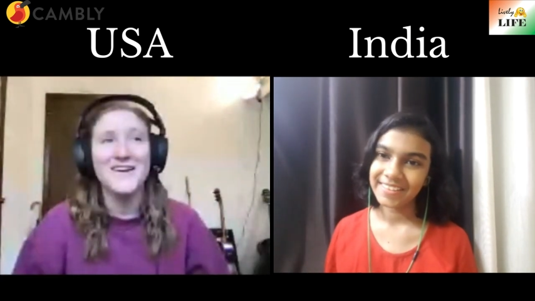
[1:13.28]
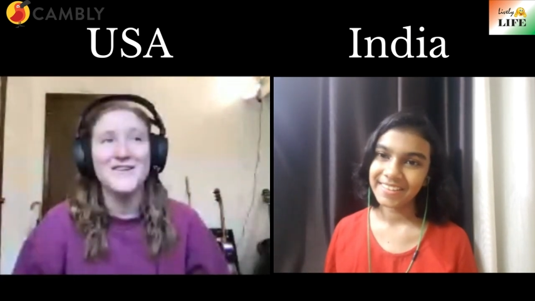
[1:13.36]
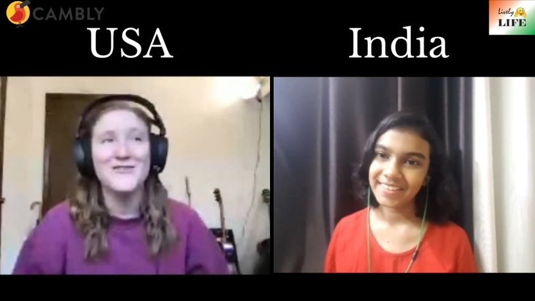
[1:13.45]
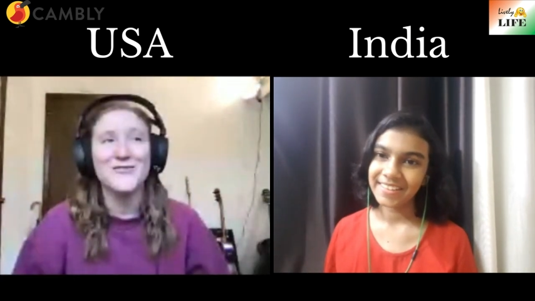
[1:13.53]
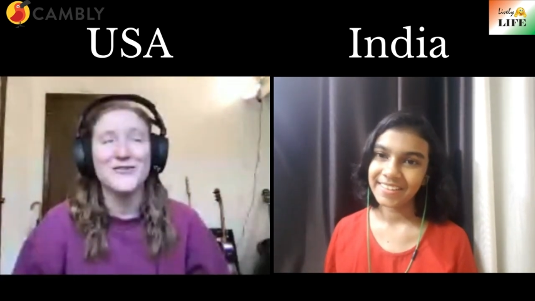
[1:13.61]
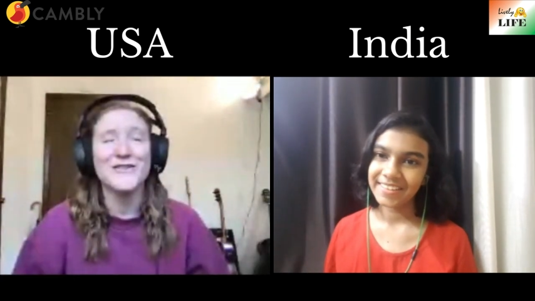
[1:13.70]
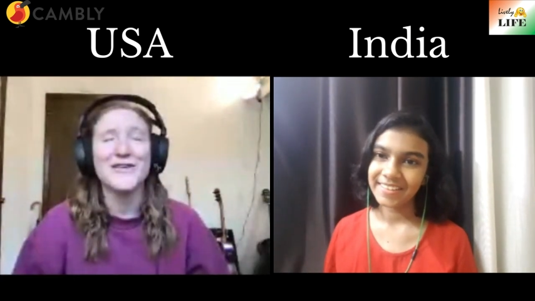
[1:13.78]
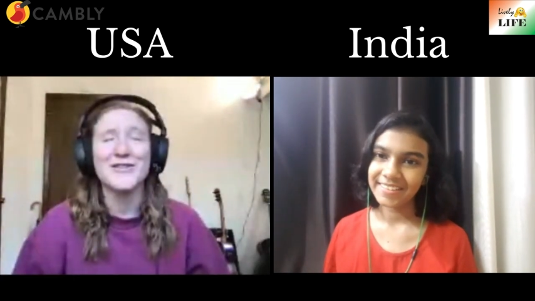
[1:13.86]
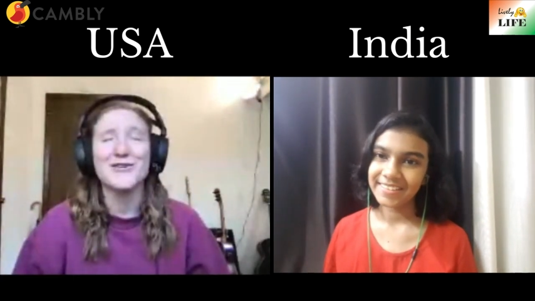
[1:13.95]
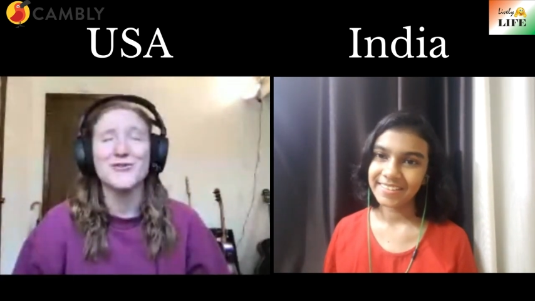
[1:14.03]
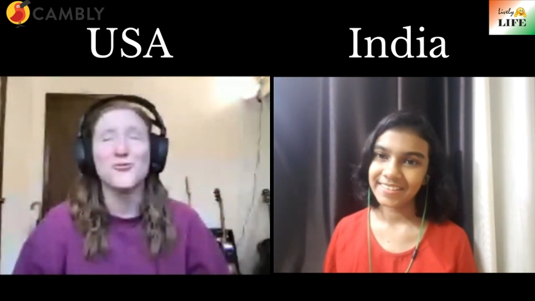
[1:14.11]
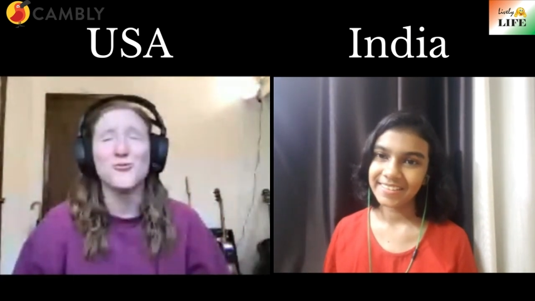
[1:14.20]
Speaker 1: feeling
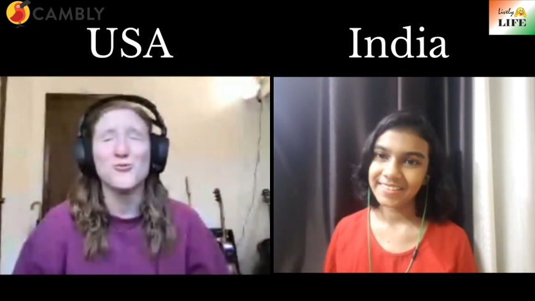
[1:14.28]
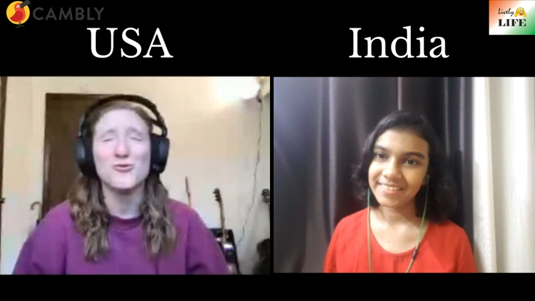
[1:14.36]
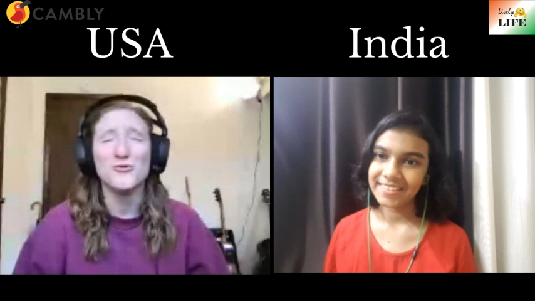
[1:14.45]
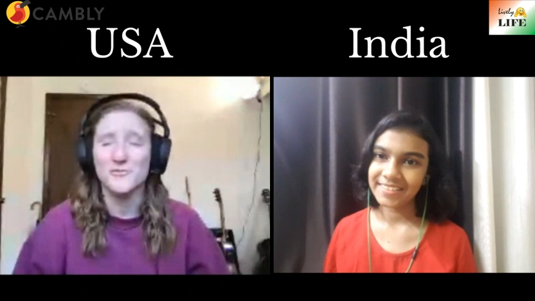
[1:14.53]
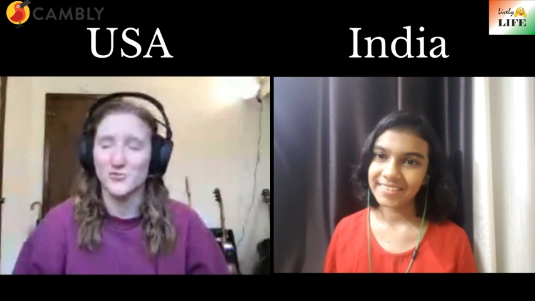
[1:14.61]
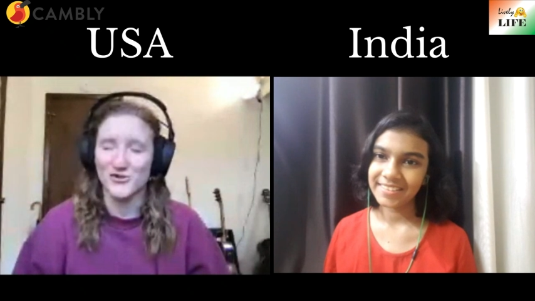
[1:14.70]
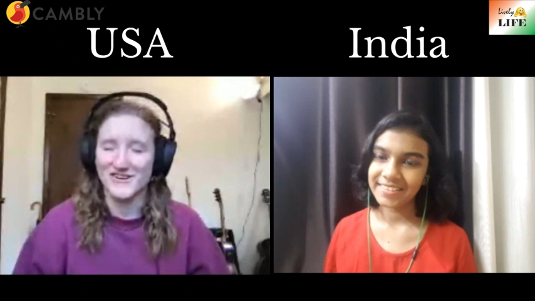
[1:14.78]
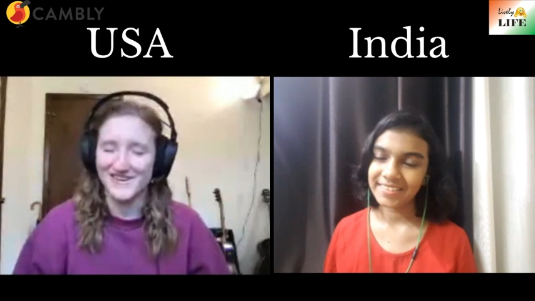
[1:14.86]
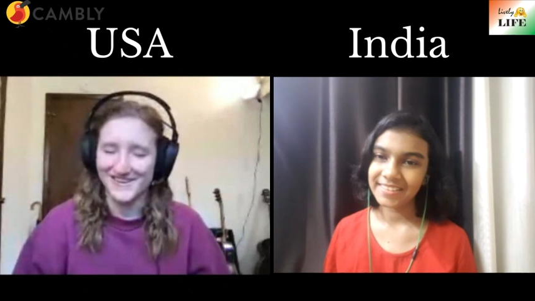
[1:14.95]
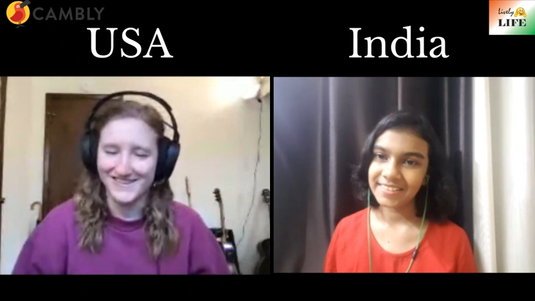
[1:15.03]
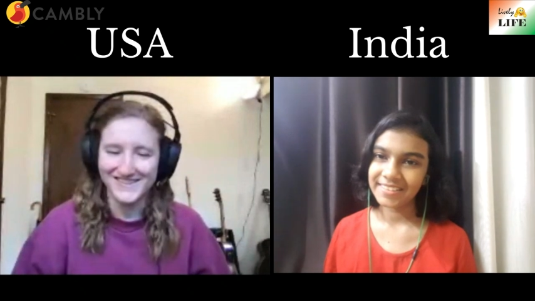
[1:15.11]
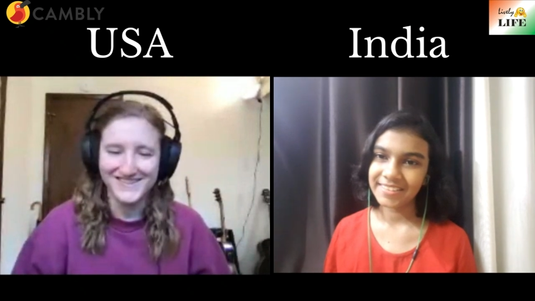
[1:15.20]
the cool
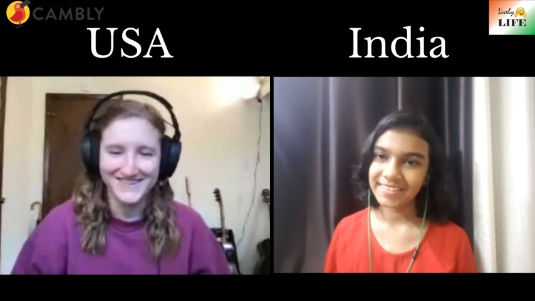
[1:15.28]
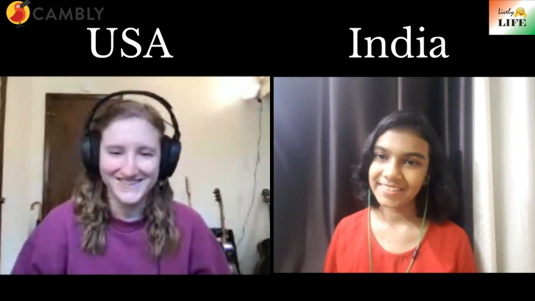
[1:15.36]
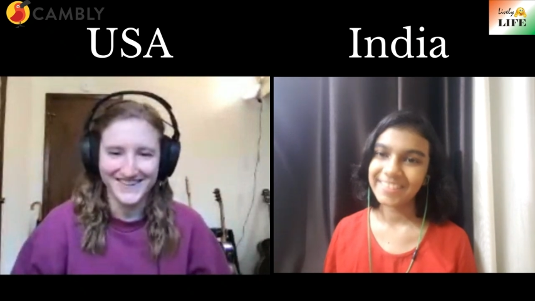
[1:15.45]
breeze.